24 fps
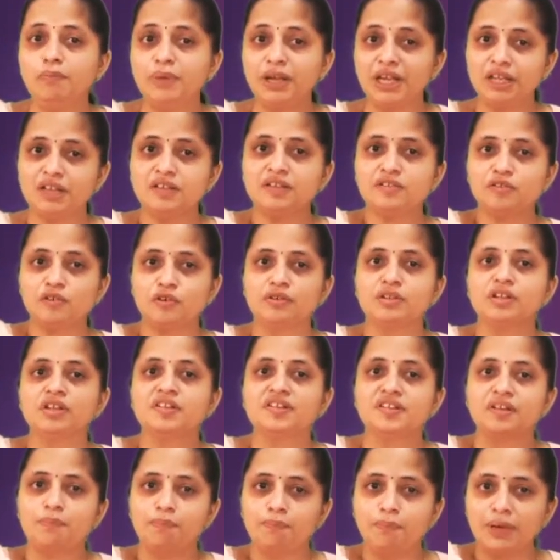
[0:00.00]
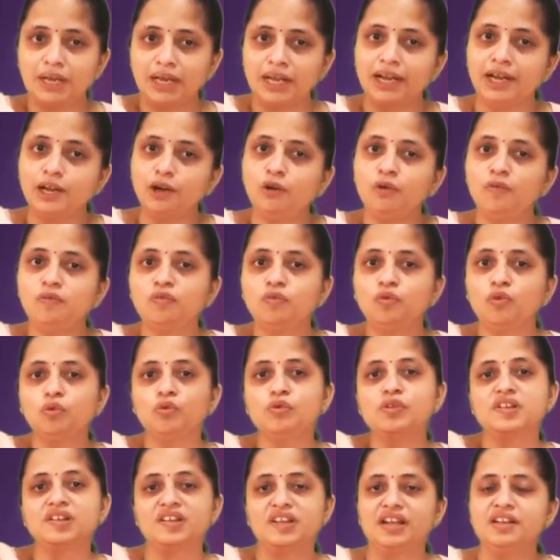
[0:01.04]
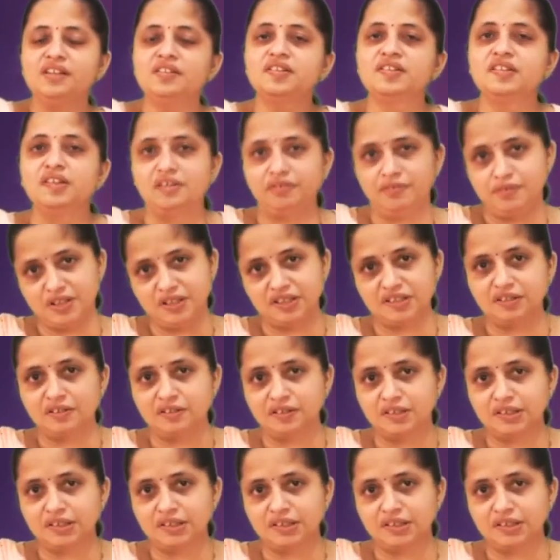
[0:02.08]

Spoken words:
based on the supply of goods and services.